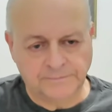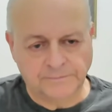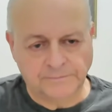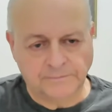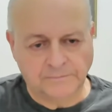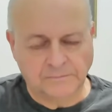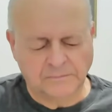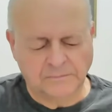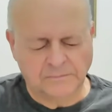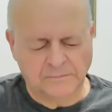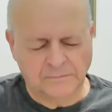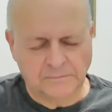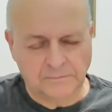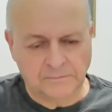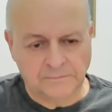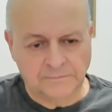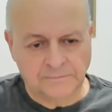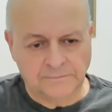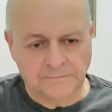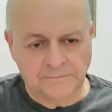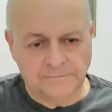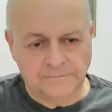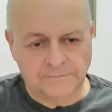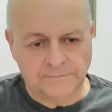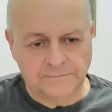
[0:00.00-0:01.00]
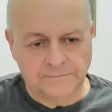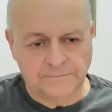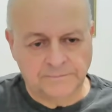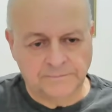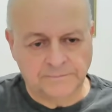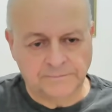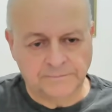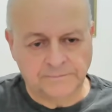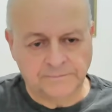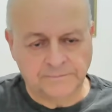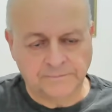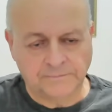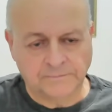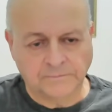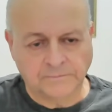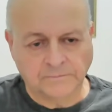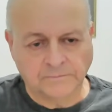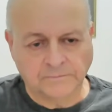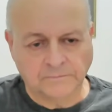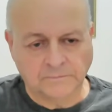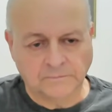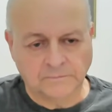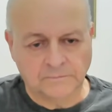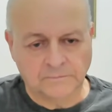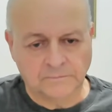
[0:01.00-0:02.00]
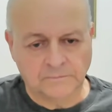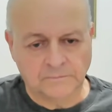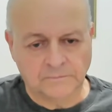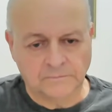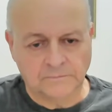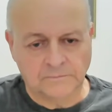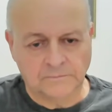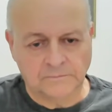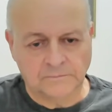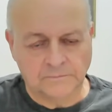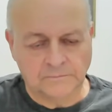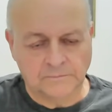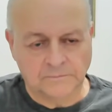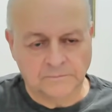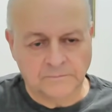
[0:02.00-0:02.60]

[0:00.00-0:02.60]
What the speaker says: [no speech]